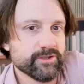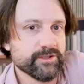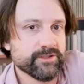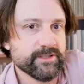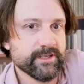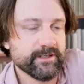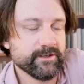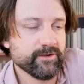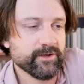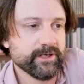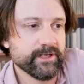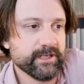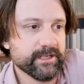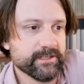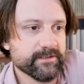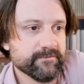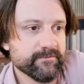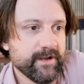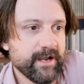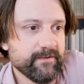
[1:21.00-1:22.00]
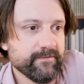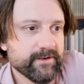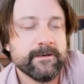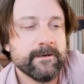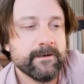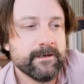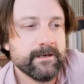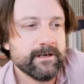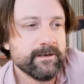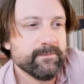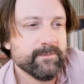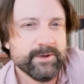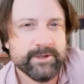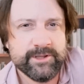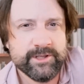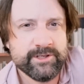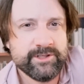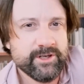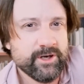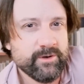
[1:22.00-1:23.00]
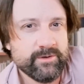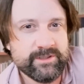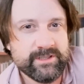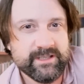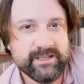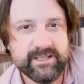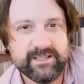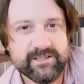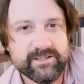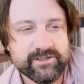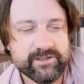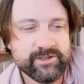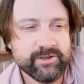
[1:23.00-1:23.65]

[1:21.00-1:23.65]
thing you're going to get to Vyvanse. But the dosing isn't so